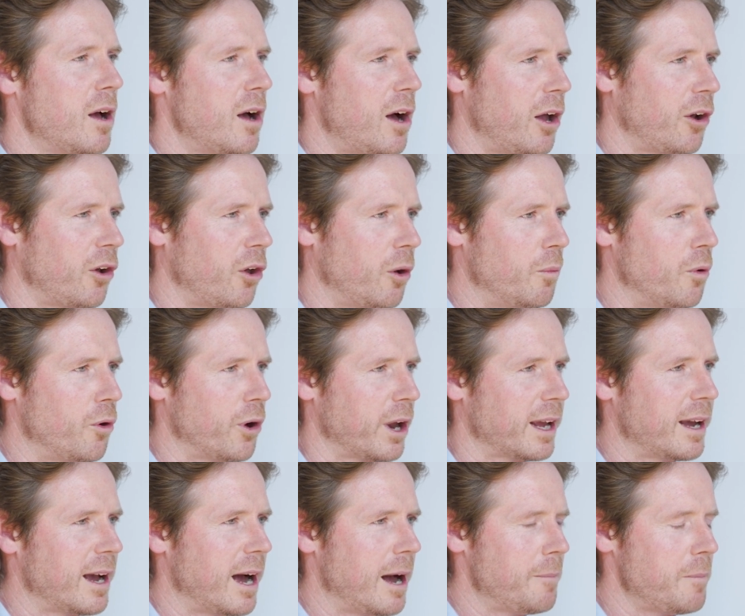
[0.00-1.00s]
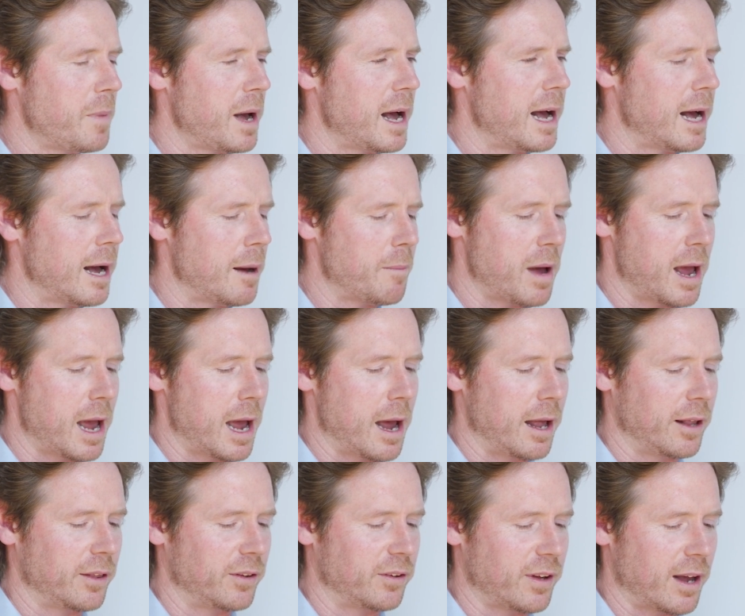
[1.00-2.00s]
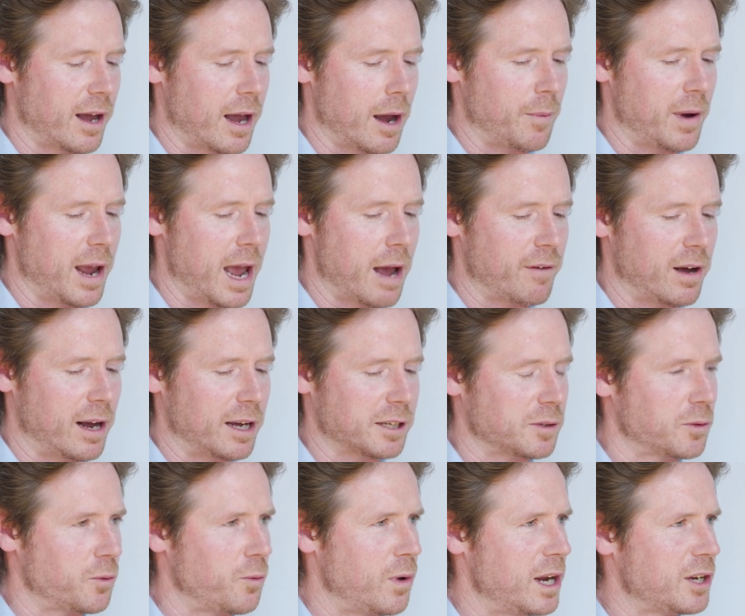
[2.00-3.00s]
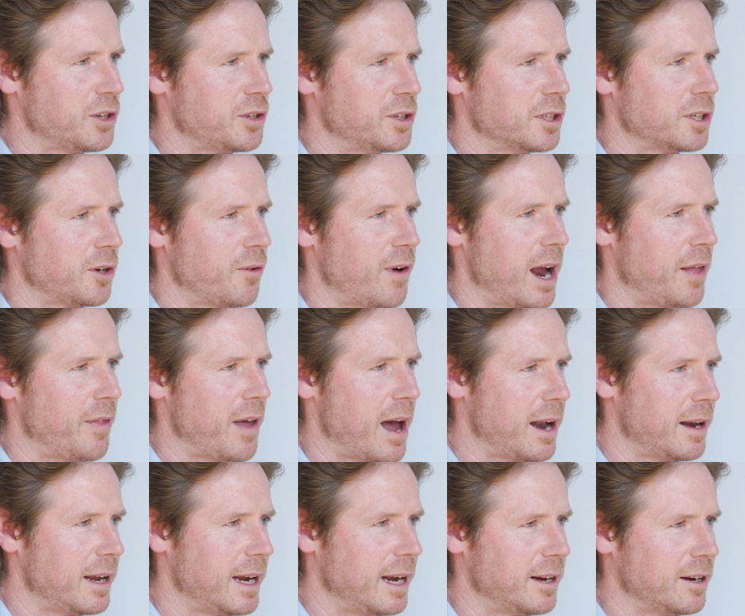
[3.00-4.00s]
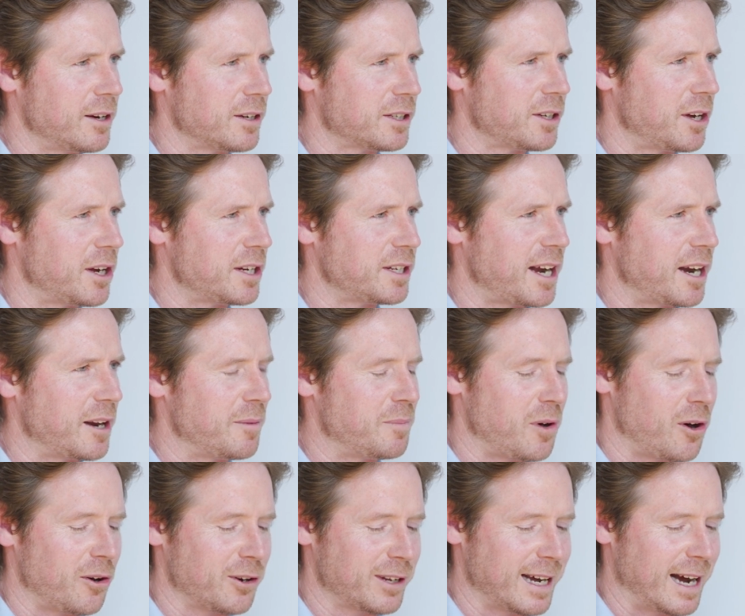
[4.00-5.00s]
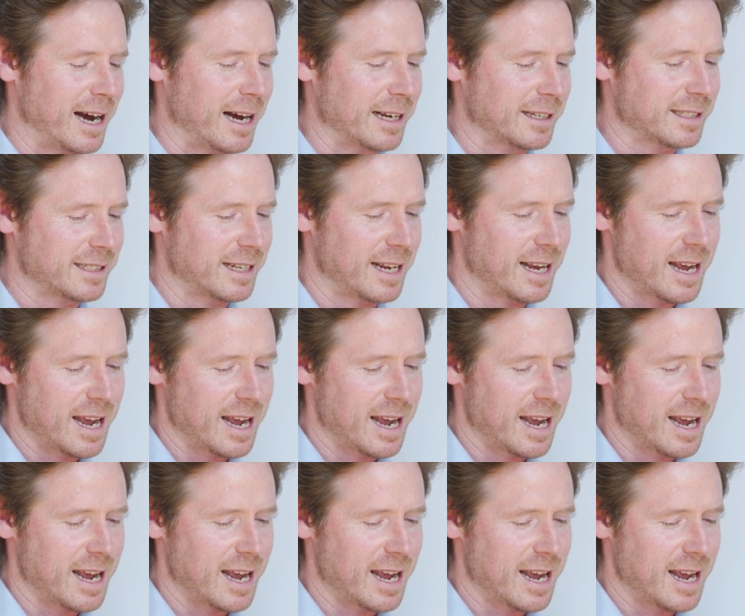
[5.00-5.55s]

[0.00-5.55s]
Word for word: a lot more to come. Um, and, uh, and we have asked some questions around that in an associated podcast.